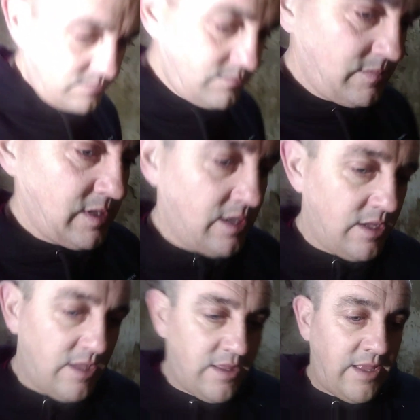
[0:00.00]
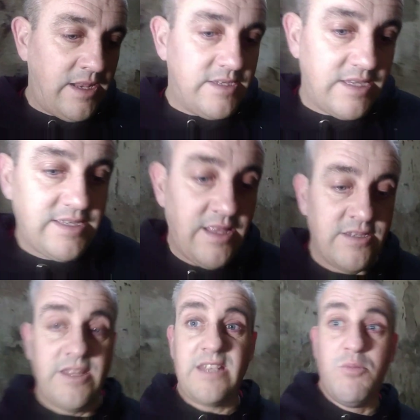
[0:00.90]
that is this. So that's mostly
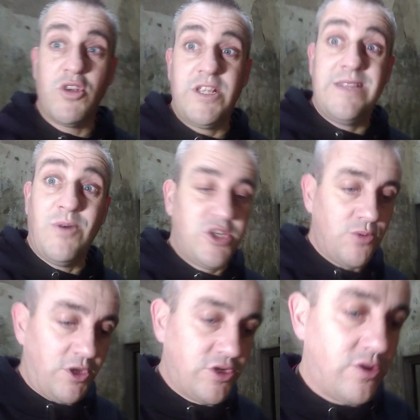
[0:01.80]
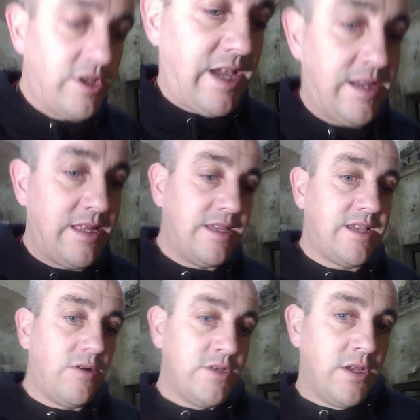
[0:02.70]
what you're going to get in this house.
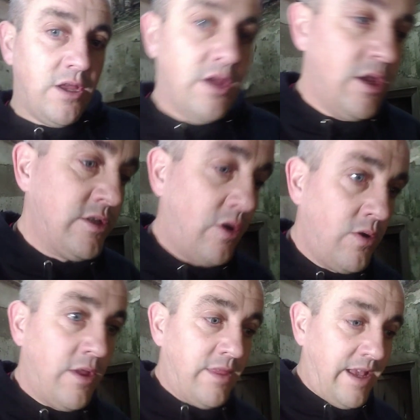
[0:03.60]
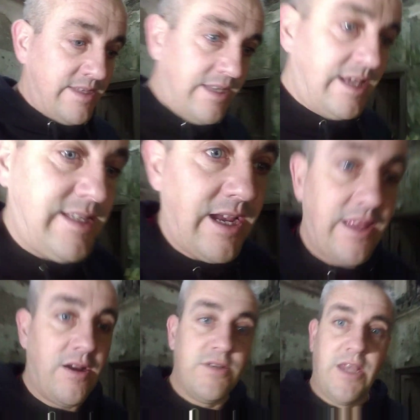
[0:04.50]
So that's the inside of the house. So
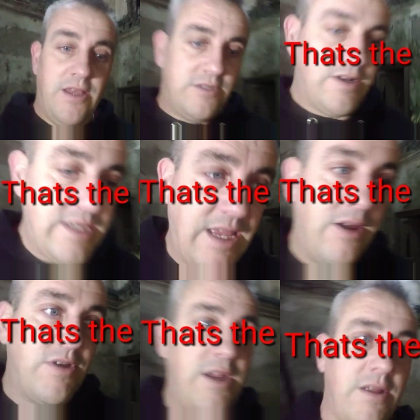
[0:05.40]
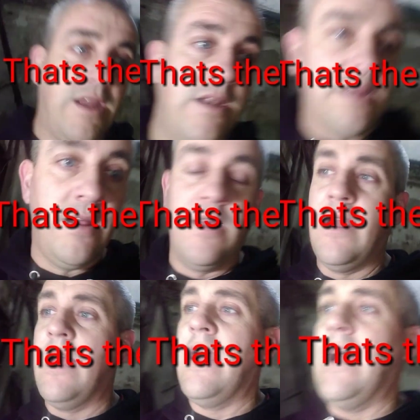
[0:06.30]
let's get out here again,
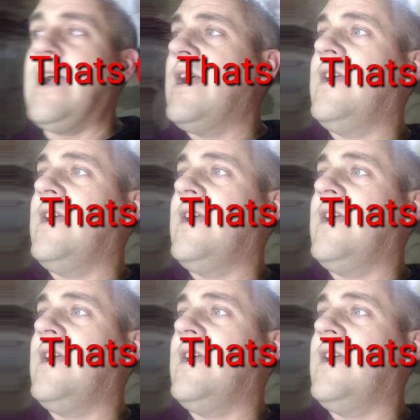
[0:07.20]
and we get out through